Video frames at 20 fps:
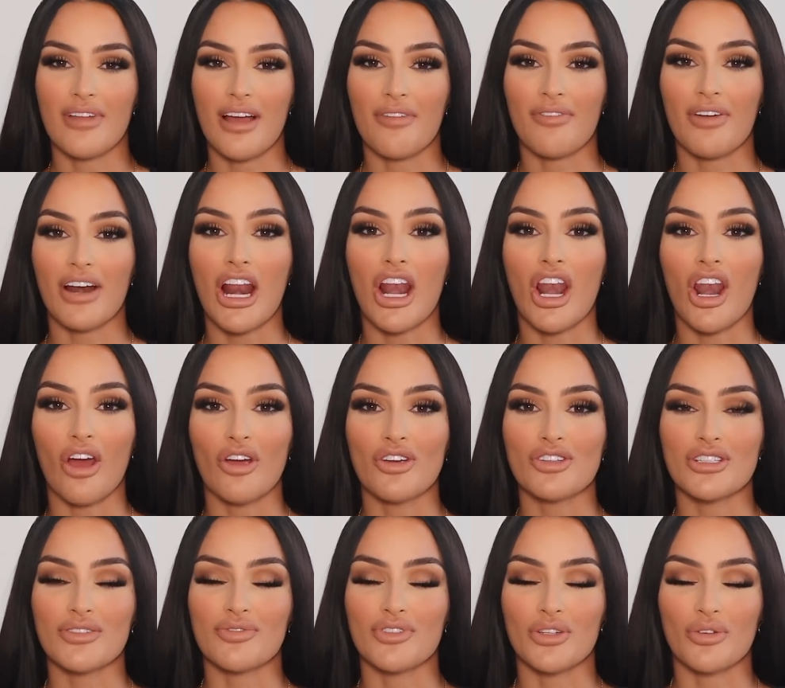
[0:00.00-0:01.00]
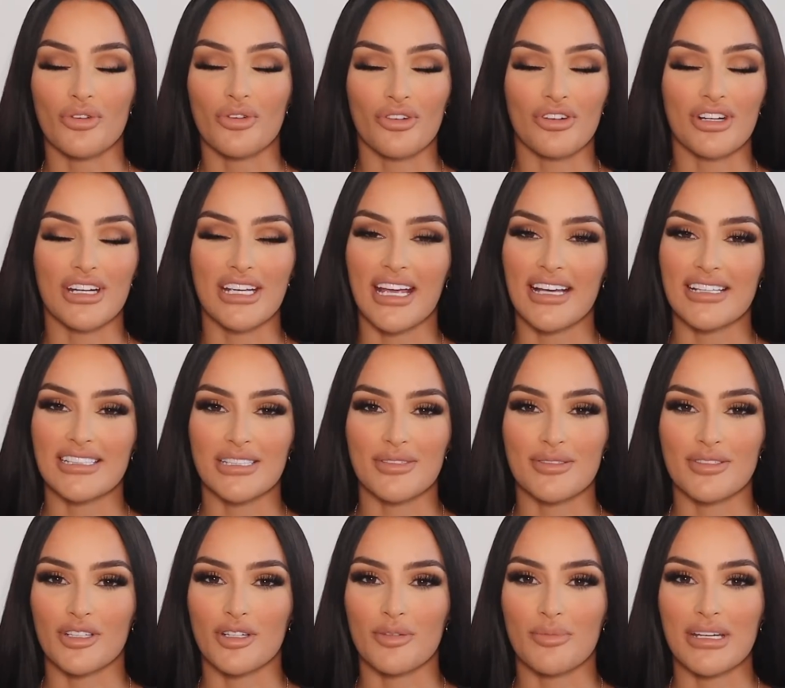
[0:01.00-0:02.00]
I feel like loads of you already guessed it was
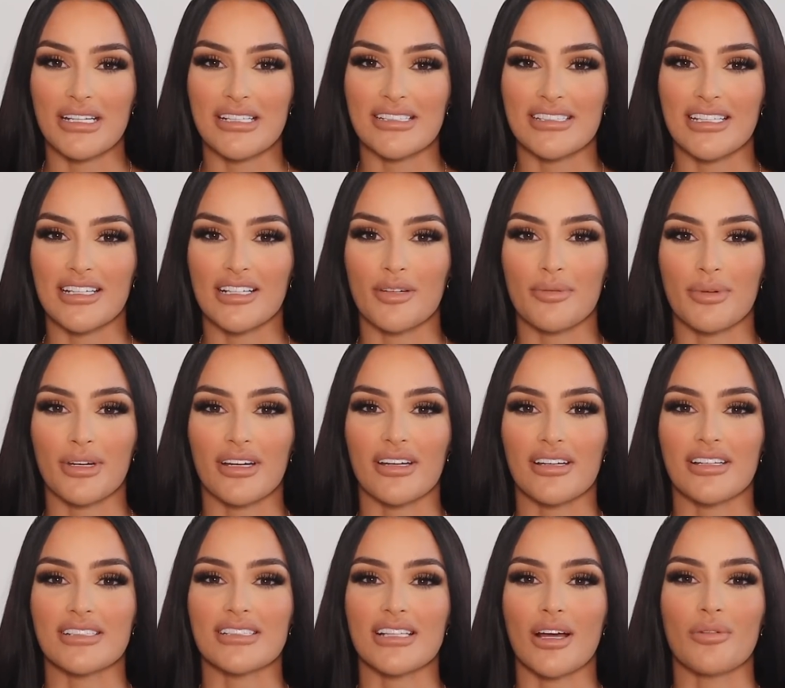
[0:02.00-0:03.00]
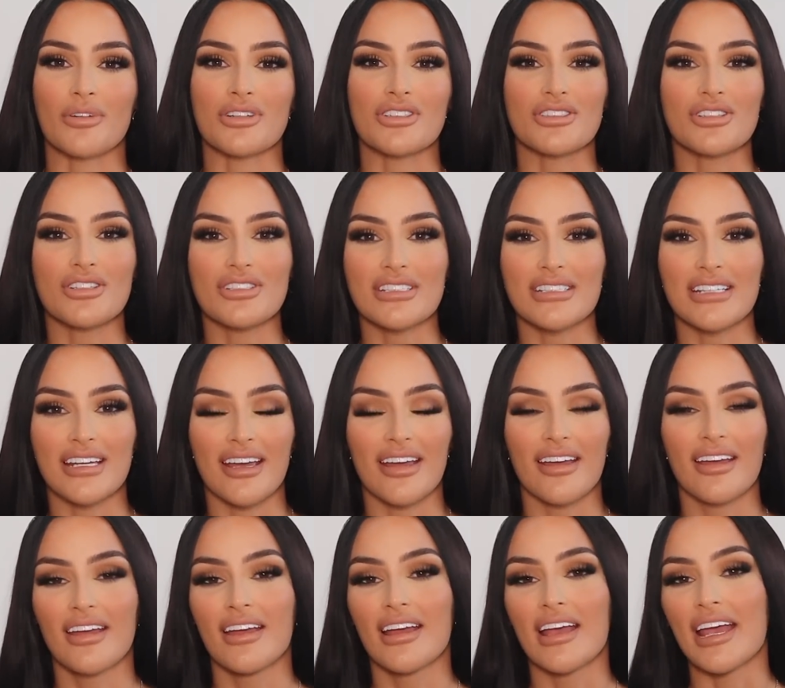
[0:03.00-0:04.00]
going to be concealer because I was using it
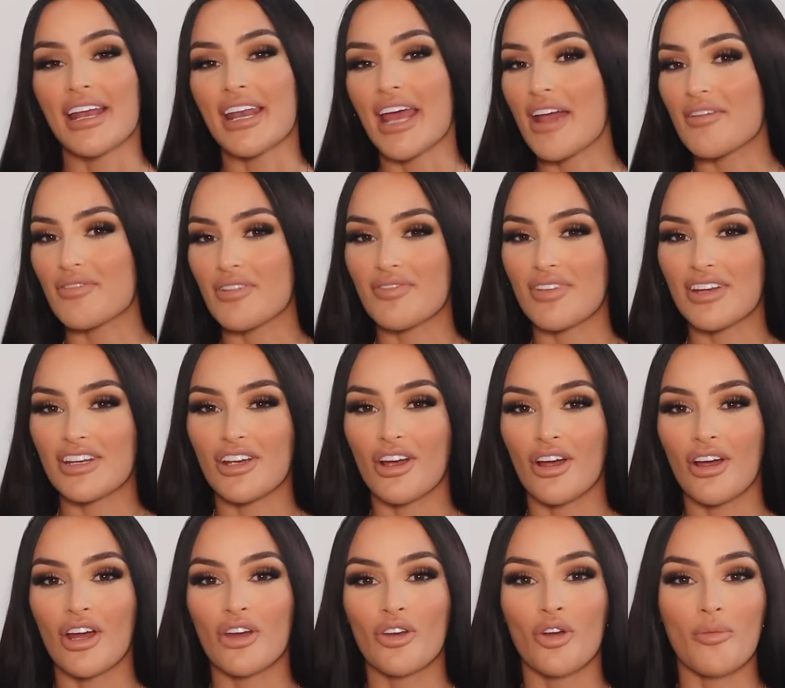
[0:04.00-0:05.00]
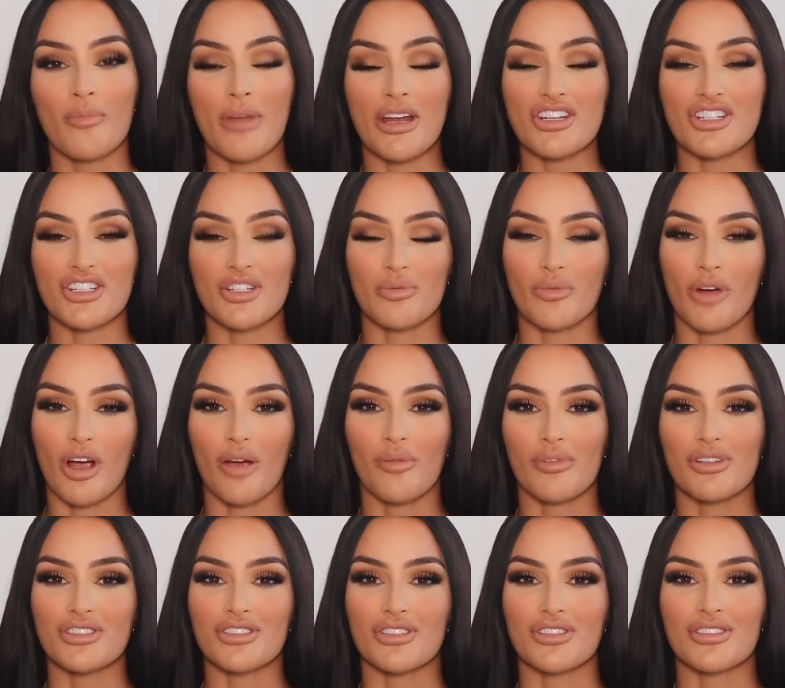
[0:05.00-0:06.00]
in every video and not mentioning what I
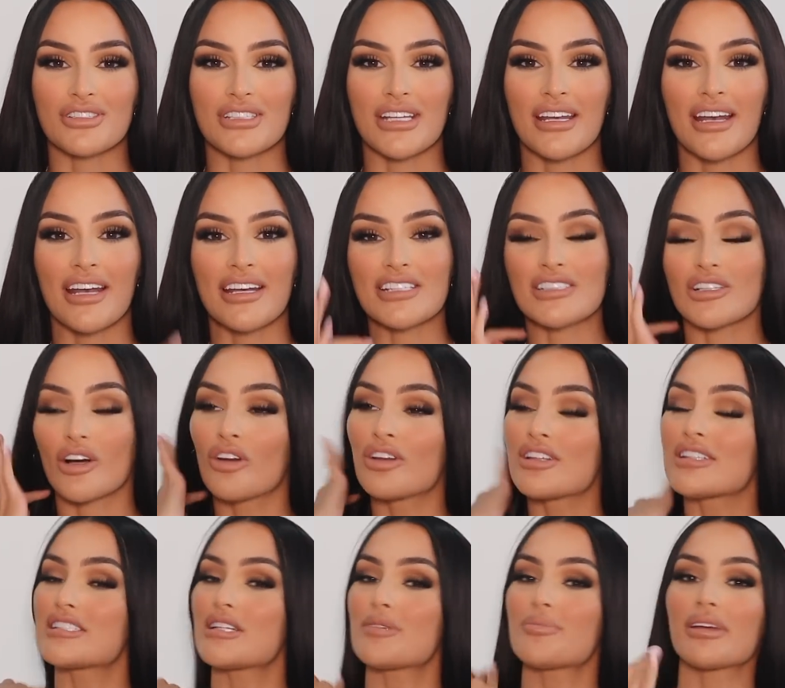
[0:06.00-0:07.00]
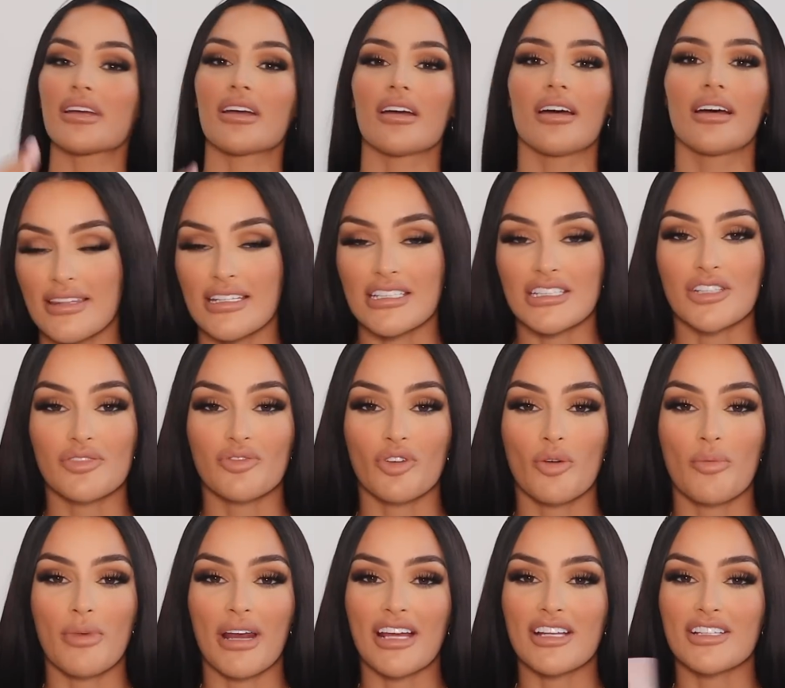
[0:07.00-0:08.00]
was using, and it's honestly because this
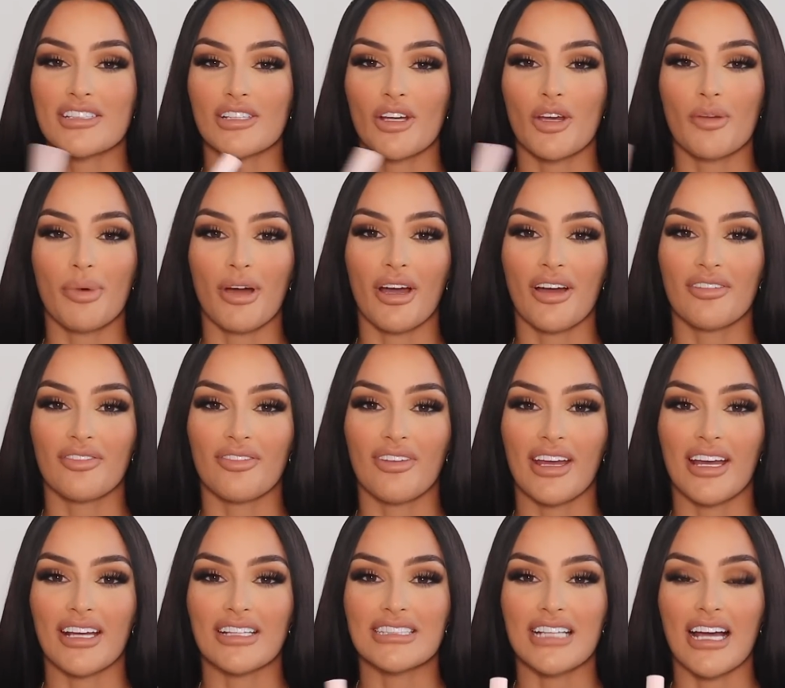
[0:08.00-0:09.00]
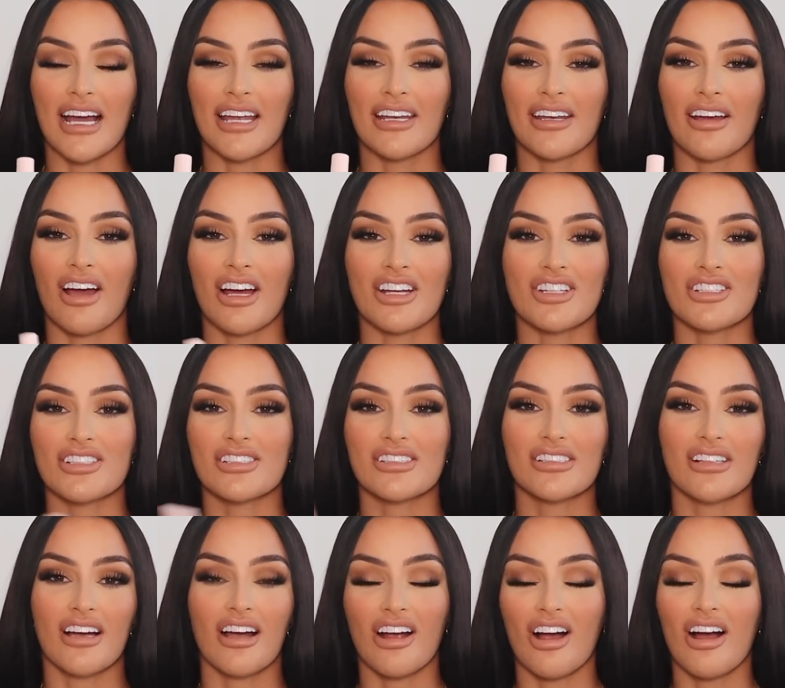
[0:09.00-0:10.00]
formula is so perfect and I
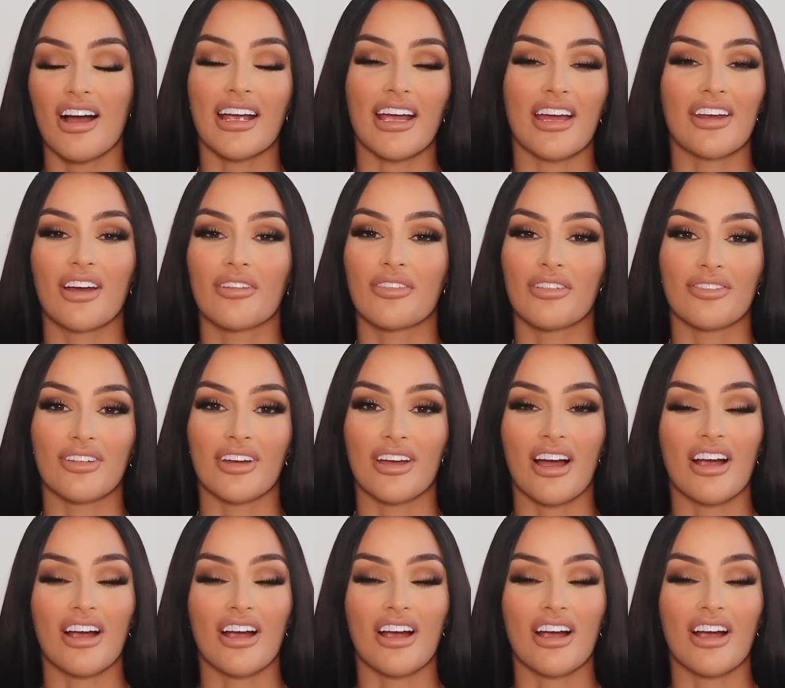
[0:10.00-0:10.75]
can't get enough of it.